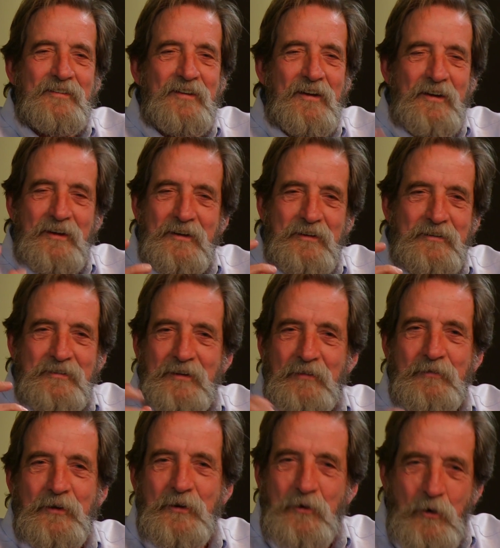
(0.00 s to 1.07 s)
say
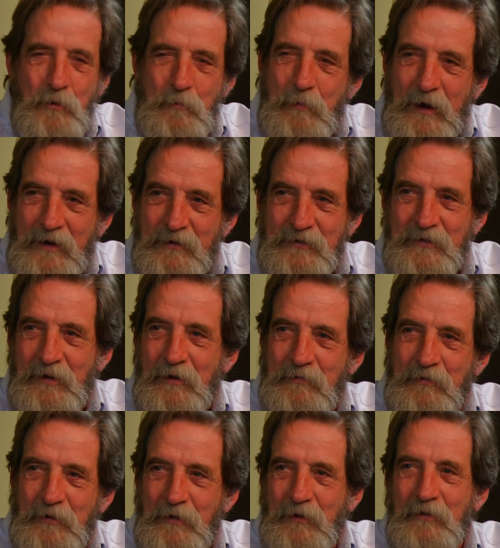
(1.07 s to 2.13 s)
something good about
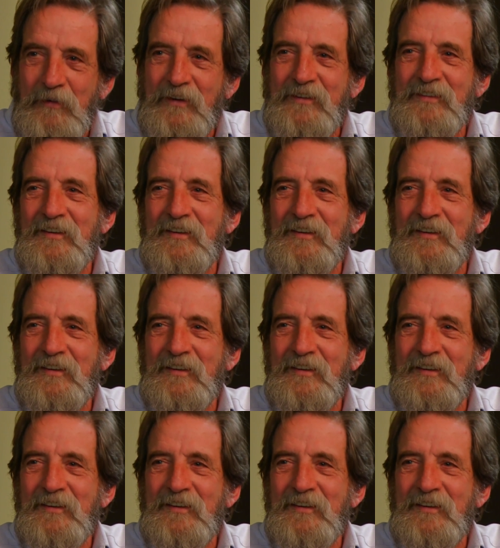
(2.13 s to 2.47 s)
yourself, you know. Yeah.